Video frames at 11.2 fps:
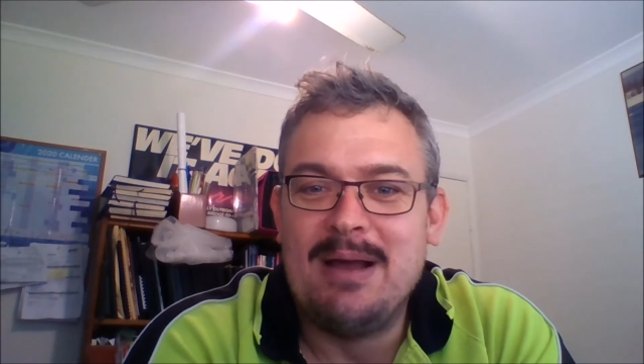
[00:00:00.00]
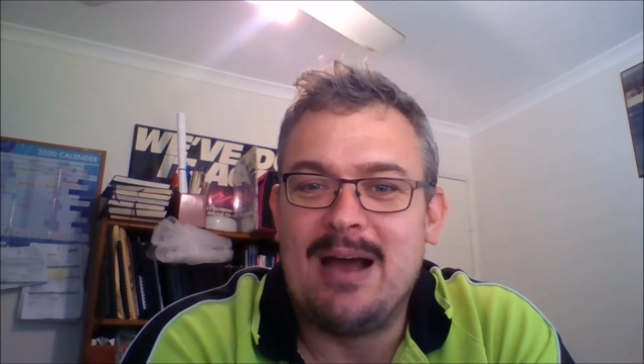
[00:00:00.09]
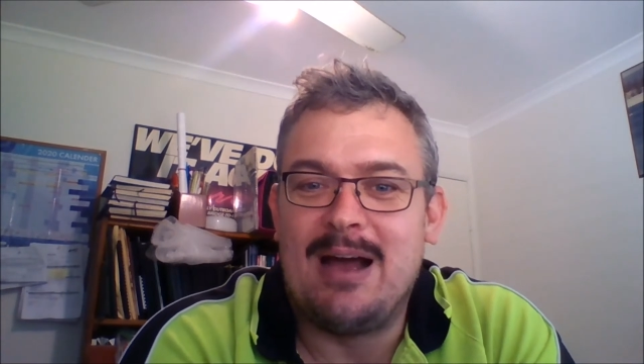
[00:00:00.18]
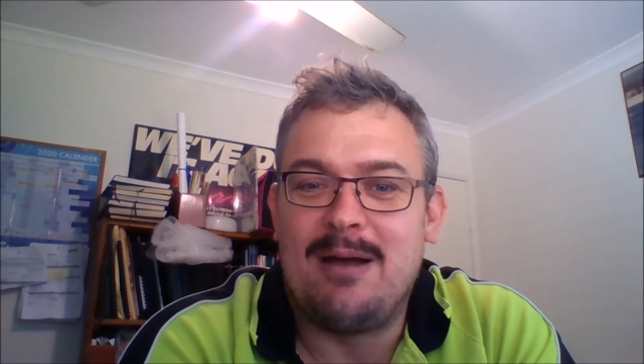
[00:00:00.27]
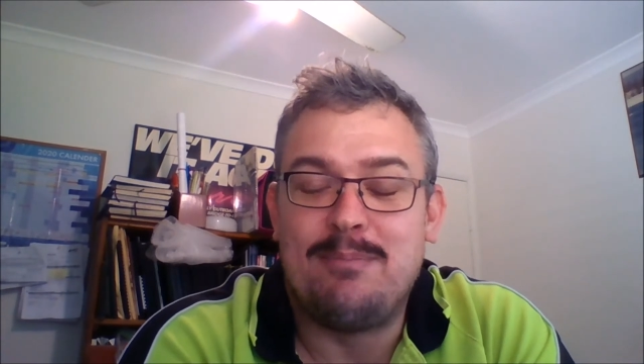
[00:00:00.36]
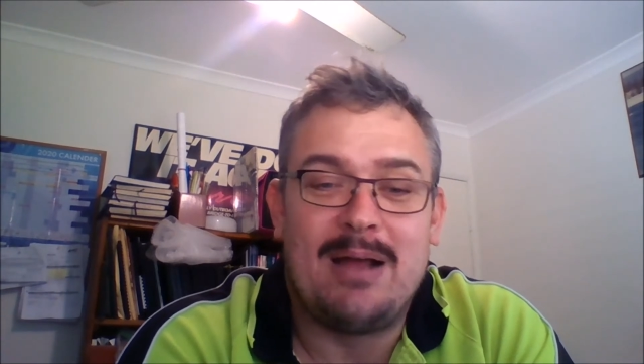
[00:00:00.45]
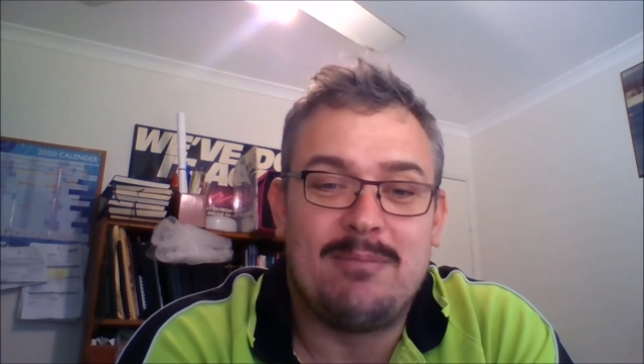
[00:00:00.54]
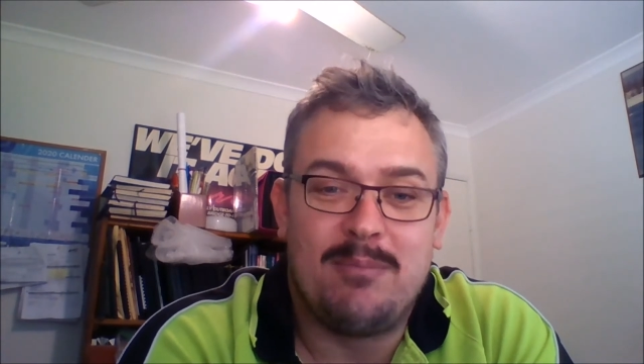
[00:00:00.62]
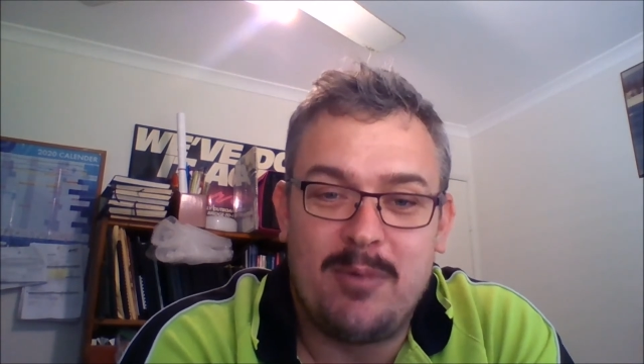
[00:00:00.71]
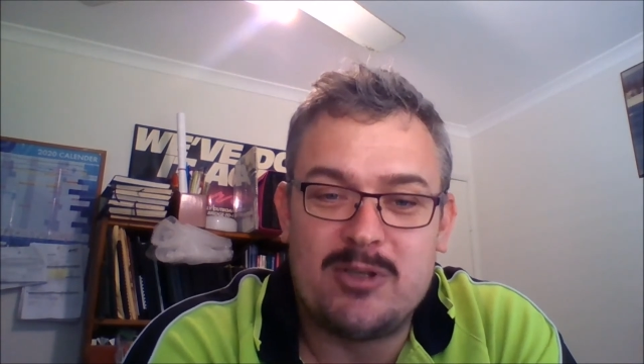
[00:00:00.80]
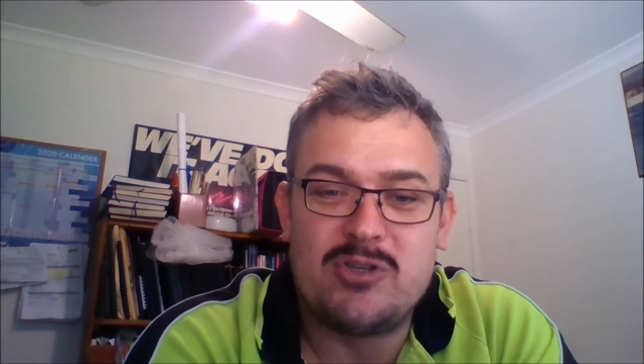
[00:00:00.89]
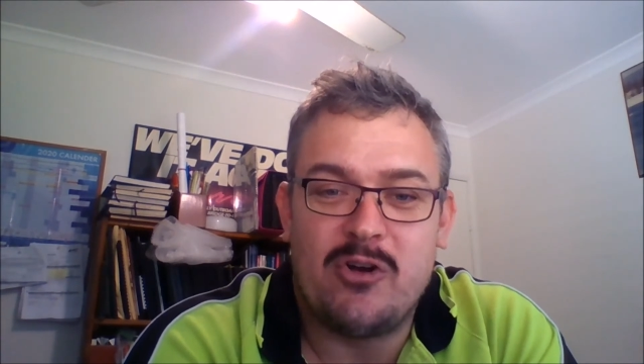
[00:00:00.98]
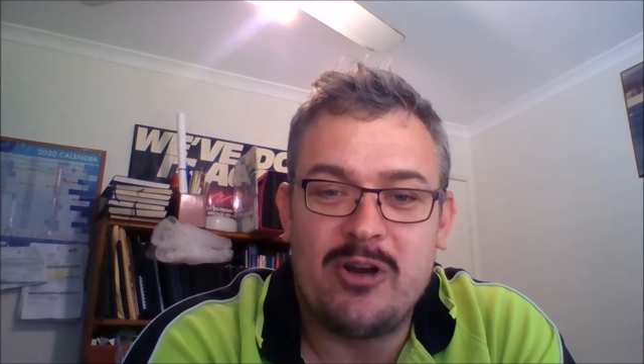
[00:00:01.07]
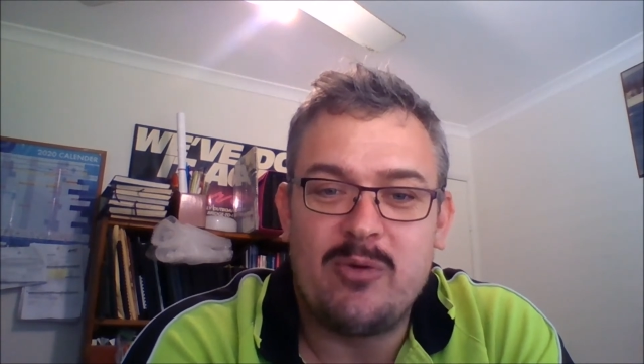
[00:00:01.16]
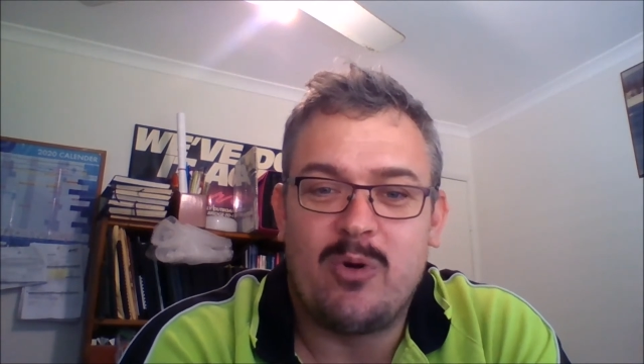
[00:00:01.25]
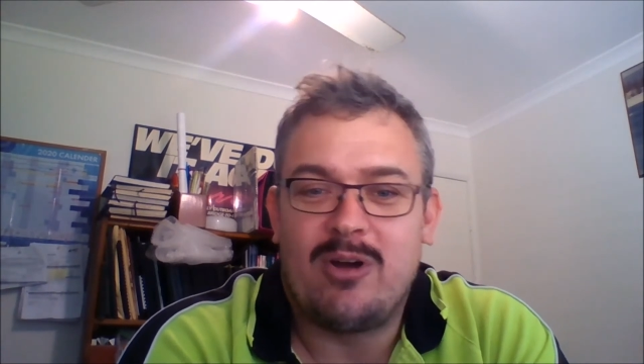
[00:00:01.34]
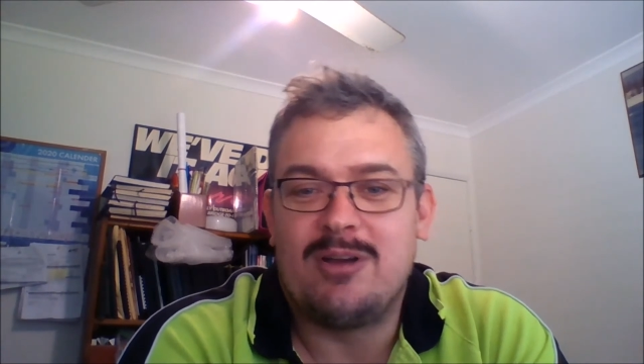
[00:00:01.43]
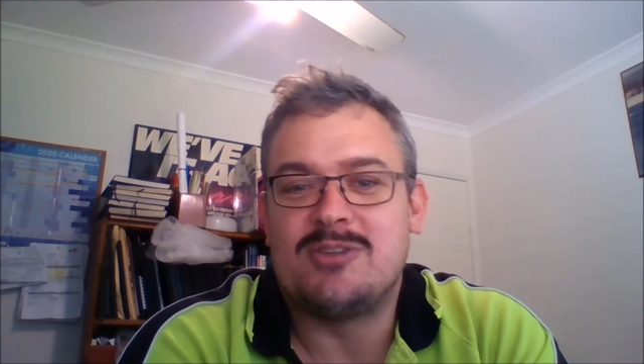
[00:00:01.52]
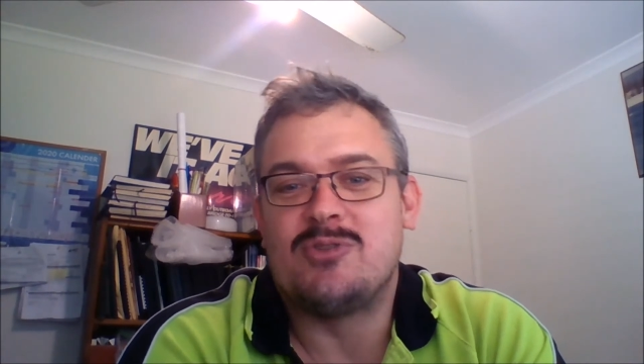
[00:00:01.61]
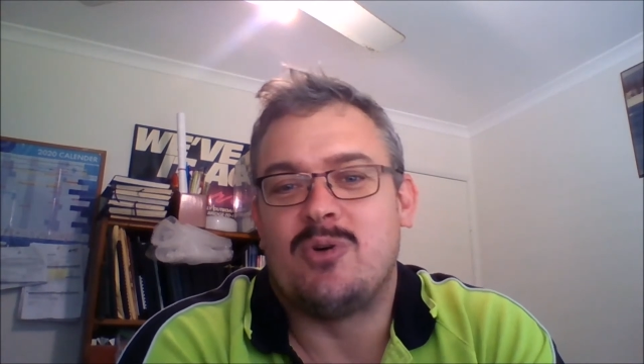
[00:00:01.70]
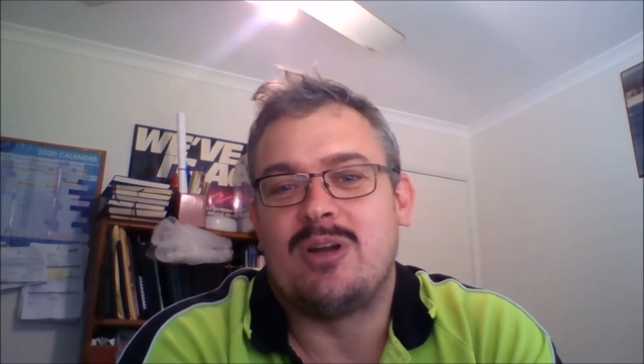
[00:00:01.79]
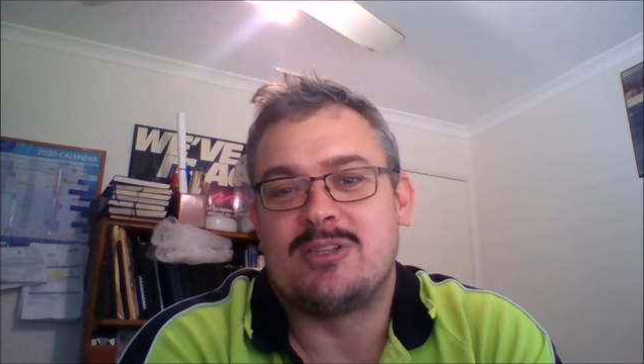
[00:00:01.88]
But the majority of what I
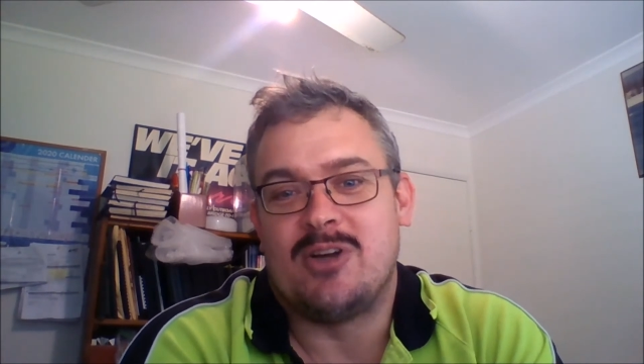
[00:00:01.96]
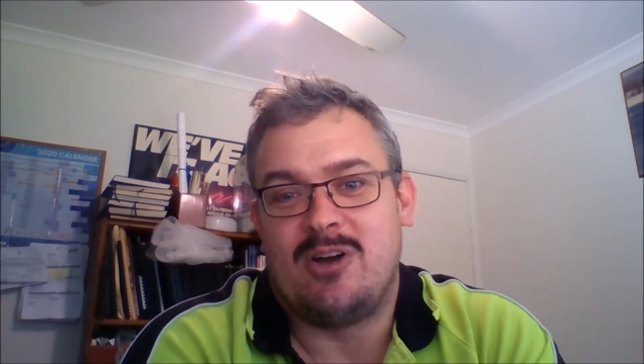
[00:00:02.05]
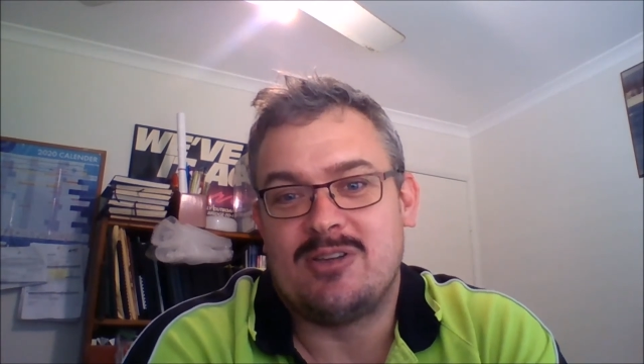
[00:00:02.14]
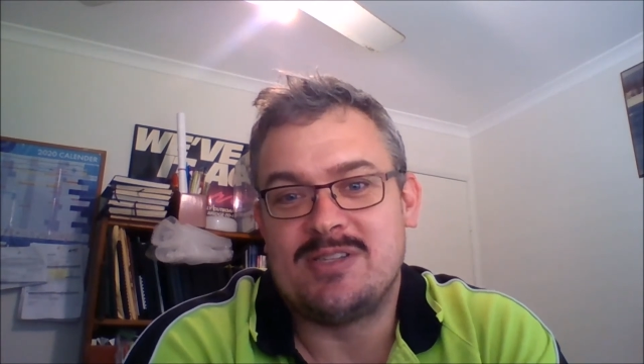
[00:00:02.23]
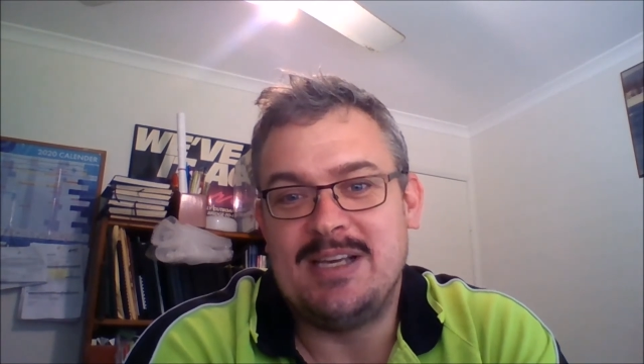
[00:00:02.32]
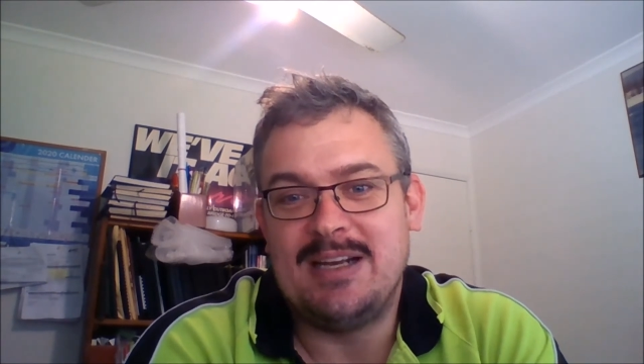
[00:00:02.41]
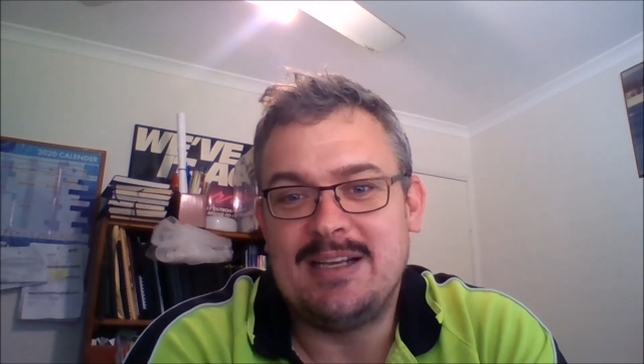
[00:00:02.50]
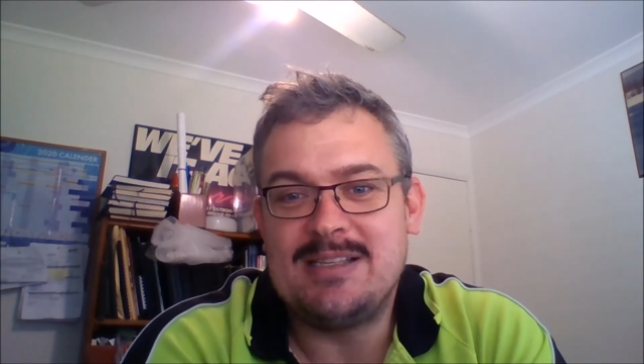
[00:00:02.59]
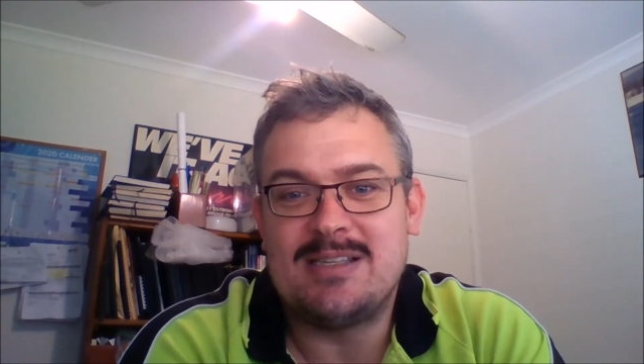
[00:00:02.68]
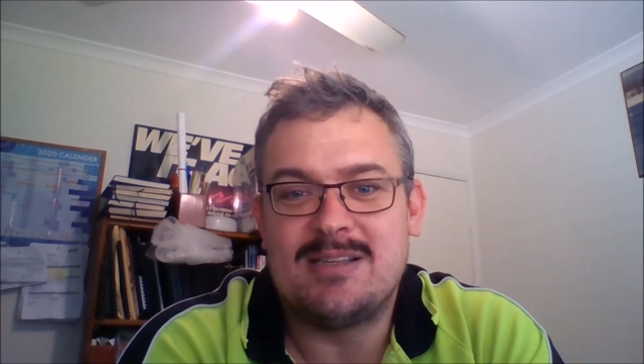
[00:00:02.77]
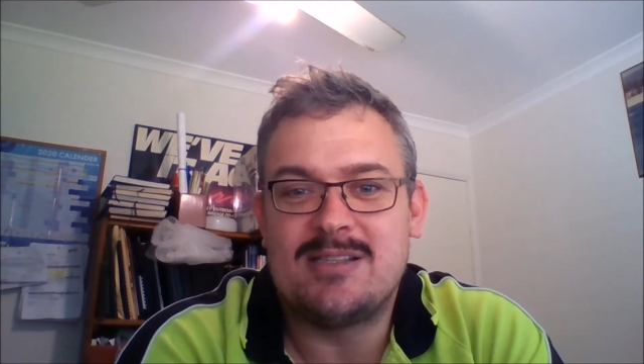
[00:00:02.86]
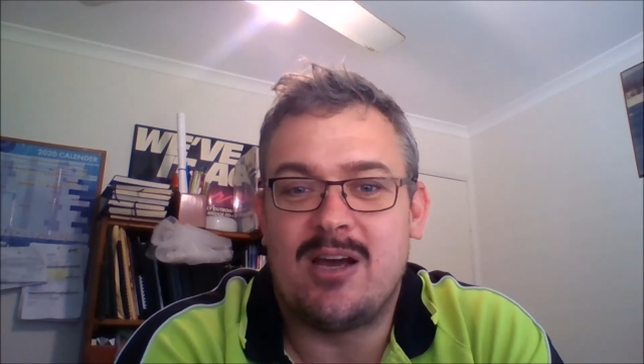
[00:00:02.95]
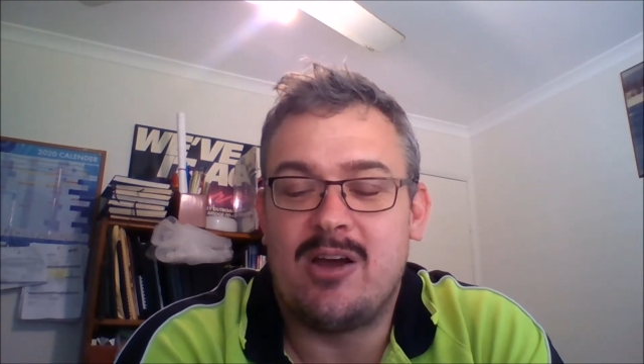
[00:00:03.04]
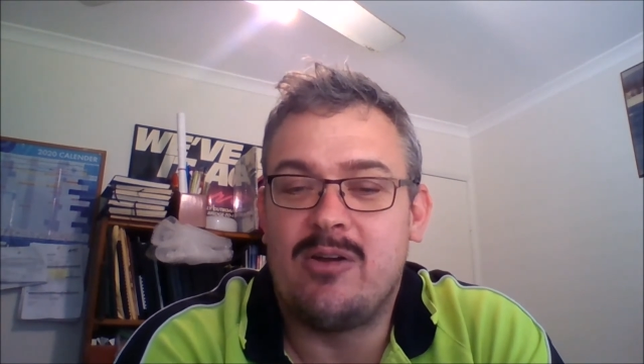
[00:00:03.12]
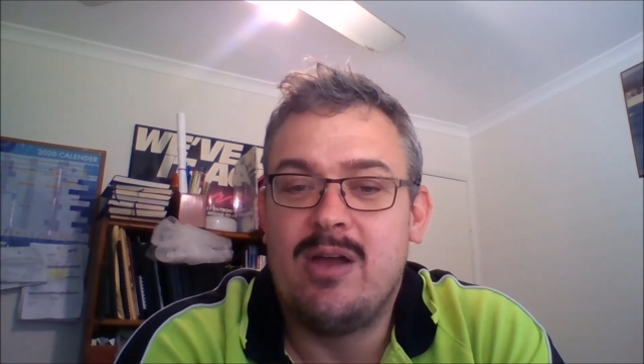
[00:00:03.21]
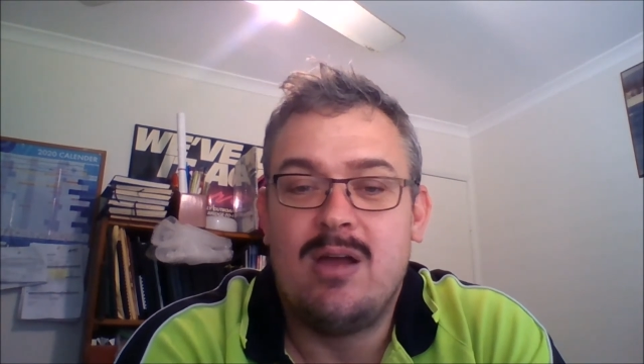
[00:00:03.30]
install are tile ceilings. So